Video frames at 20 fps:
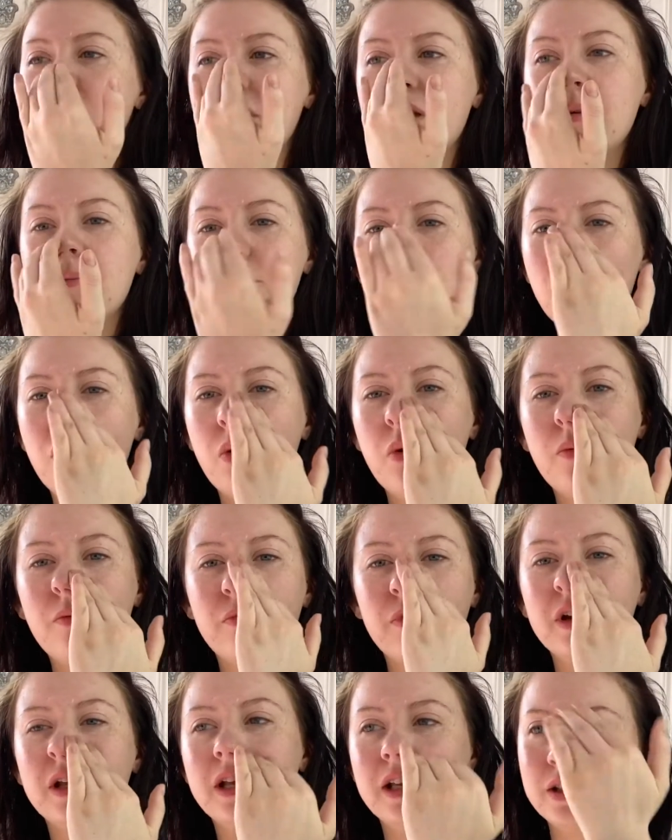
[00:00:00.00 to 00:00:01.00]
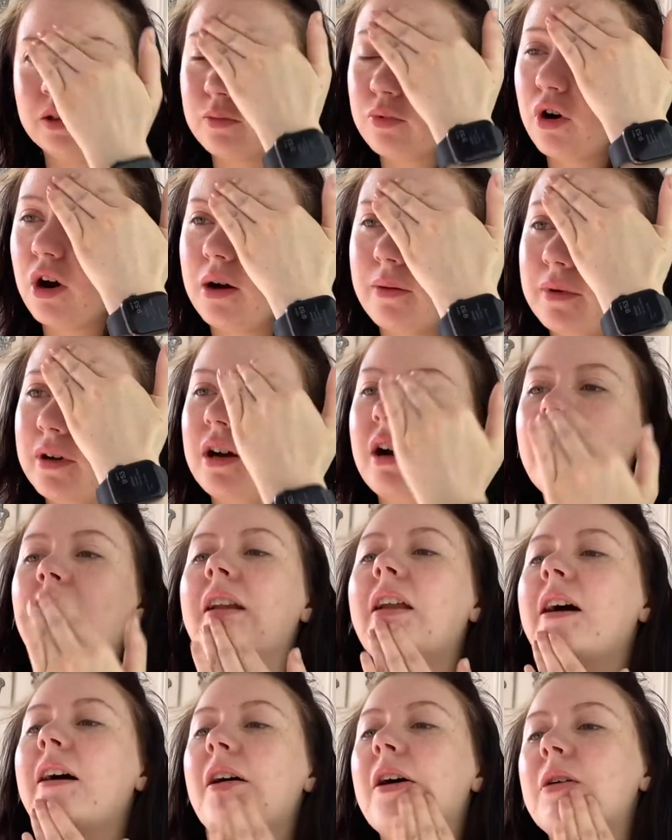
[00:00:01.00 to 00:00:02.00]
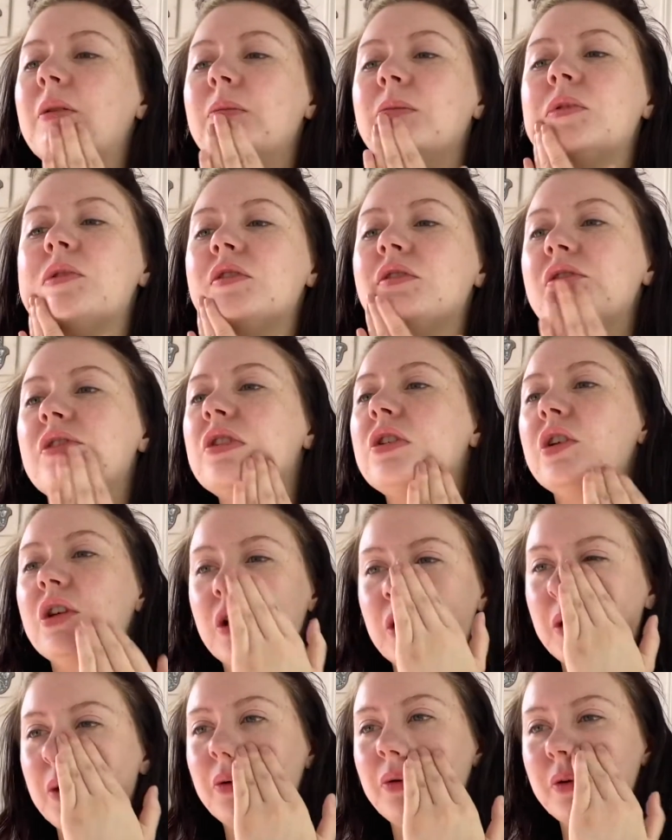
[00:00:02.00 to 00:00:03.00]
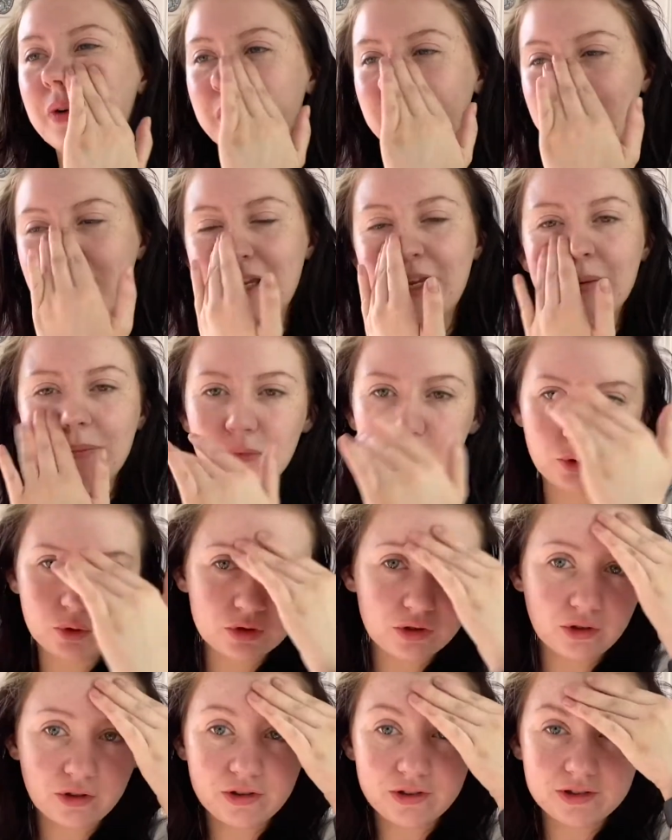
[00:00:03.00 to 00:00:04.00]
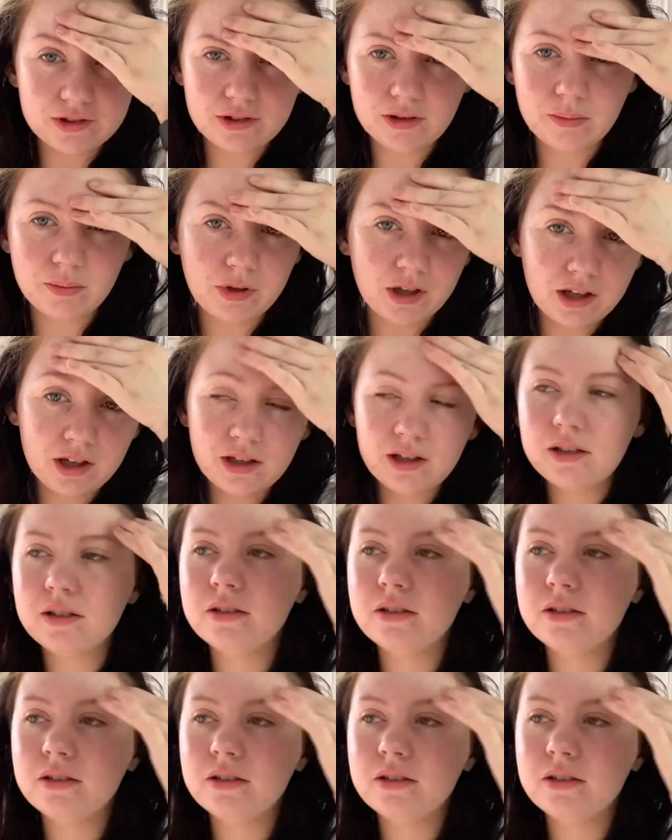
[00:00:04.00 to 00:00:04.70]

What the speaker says: But hopefully the primer kind of helps to keep those oils at bay.